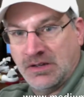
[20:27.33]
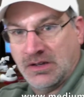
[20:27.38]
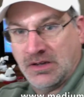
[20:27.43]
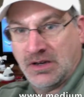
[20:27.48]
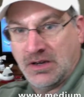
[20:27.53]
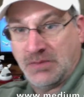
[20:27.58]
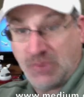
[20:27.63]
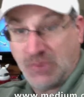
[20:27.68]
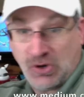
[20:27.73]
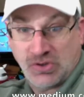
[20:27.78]

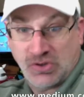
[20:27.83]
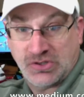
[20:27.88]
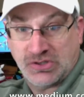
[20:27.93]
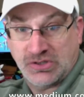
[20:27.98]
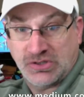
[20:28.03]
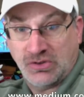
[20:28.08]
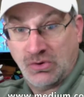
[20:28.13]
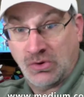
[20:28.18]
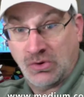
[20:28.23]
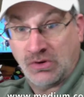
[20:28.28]
a
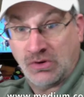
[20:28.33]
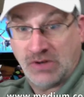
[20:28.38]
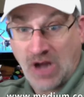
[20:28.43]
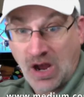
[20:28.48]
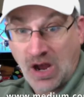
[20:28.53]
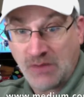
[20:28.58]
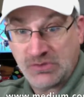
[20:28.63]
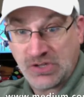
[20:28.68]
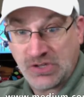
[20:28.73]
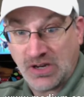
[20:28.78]
person or an
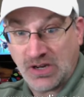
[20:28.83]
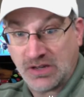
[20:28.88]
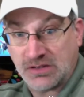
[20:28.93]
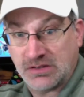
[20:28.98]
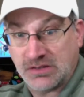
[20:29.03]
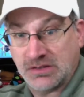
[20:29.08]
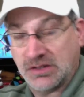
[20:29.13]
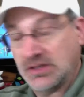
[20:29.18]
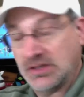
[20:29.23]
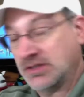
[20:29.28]

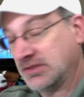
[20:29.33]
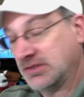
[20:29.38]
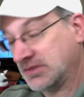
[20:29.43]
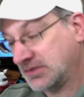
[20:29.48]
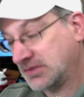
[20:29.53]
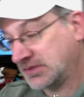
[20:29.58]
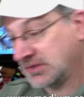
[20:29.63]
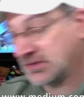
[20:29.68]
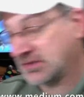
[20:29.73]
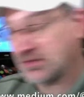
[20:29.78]
object
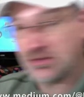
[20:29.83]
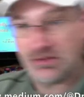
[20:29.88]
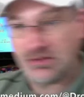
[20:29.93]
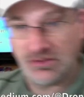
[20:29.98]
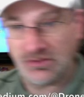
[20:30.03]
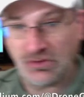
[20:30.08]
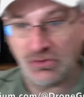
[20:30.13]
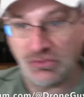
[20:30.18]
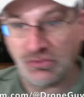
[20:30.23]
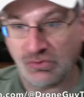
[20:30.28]
is
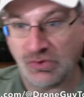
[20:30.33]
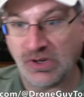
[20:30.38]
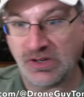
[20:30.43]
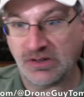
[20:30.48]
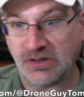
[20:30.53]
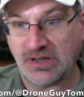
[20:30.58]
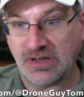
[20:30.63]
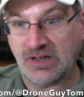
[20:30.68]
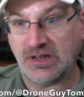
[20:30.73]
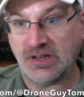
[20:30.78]

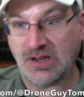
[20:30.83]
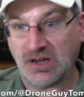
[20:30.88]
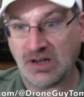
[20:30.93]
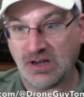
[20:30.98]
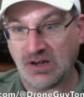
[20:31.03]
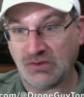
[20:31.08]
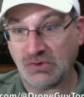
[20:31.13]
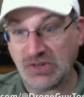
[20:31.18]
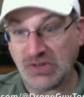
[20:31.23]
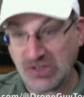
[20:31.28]
really
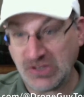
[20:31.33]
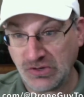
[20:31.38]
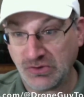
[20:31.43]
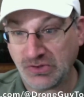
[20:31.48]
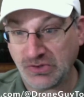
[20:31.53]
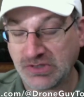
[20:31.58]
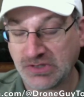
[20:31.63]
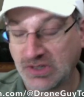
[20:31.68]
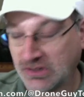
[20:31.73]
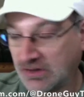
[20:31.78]
uh,
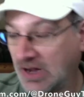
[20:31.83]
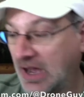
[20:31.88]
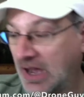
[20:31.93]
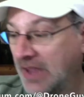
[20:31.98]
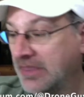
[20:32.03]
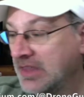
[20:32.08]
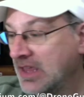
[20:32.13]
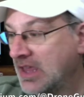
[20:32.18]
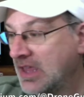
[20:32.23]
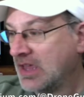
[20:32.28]
reduced a lot.
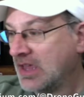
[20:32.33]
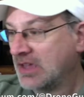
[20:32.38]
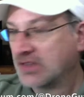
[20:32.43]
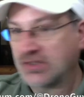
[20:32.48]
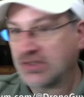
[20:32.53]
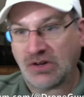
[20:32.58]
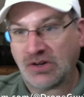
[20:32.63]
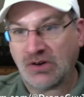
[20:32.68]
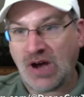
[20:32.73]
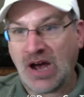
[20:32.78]

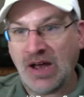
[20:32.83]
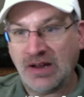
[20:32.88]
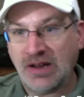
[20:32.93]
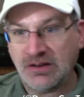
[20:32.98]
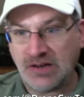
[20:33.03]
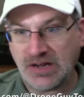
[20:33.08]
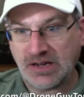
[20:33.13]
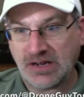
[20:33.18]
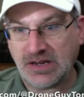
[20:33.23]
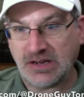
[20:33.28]
So I
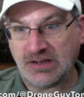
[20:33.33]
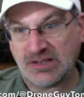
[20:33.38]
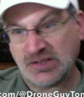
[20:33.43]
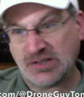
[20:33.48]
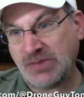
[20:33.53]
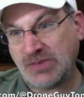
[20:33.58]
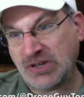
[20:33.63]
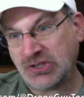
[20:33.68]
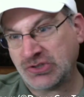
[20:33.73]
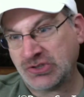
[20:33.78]
like it,
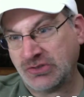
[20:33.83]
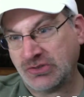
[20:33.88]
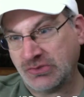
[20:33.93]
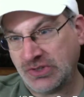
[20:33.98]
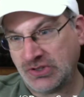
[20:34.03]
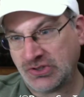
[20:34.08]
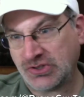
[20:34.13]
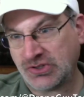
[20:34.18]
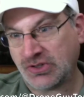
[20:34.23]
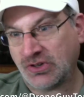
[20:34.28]
especially when
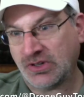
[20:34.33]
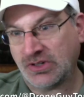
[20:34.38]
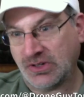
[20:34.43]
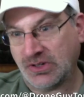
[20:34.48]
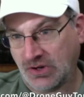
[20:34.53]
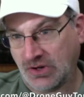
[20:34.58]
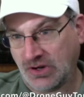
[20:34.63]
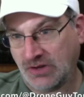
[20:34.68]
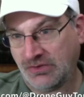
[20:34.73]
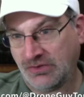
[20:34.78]
you're starting
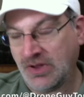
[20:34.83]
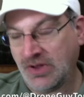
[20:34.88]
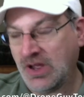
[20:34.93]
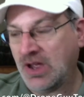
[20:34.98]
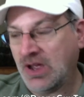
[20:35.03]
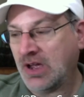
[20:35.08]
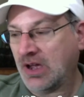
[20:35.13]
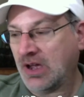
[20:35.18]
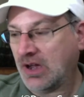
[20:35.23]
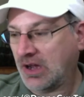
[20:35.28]
off,
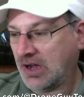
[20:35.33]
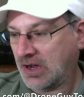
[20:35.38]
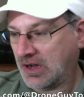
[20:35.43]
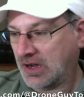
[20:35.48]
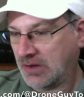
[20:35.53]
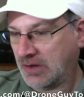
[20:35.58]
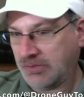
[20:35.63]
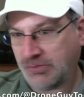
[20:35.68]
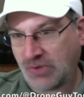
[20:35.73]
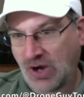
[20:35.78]

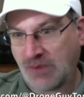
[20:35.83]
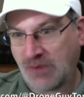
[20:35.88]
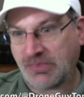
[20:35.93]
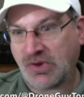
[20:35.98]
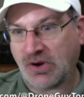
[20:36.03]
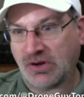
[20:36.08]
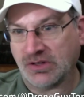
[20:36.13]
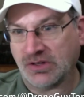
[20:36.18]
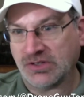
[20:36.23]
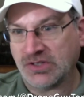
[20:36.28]
uh, prop
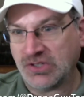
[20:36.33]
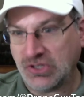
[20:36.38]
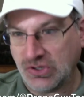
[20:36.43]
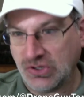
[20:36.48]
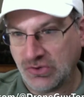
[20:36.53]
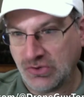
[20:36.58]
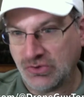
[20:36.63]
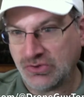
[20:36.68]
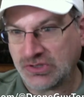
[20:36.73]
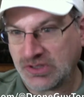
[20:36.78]
guards.
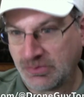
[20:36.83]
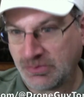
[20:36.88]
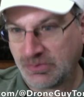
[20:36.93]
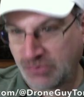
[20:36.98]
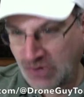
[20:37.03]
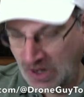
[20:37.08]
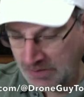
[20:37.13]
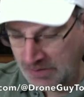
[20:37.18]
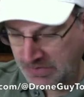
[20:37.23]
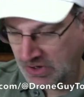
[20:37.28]
Use the
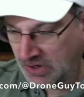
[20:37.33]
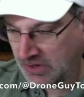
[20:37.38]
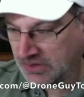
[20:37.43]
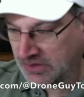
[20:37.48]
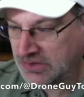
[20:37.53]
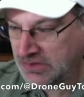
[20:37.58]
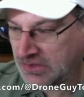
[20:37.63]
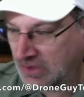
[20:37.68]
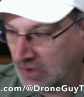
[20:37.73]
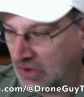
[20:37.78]
prop
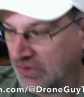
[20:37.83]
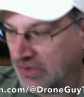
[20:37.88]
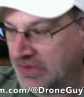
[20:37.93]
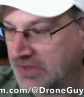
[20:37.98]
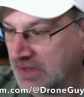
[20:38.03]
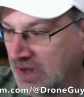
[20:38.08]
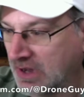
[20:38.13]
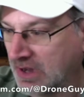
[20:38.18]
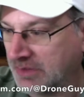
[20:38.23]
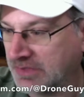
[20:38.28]
guards all the
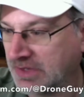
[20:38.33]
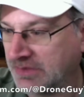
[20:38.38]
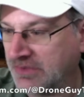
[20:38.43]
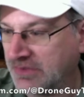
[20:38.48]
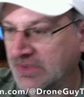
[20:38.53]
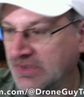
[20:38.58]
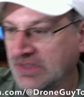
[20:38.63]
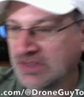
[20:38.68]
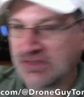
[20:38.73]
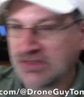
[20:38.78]
time.
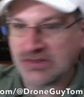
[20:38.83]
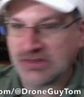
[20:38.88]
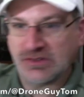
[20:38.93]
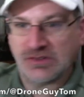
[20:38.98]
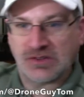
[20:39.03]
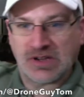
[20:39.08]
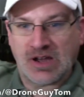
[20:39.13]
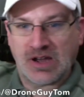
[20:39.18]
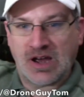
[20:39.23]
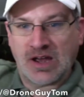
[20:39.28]
Even this
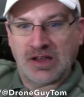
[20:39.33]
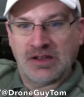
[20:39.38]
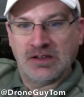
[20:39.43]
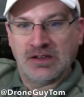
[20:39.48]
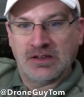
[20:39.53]
little guy,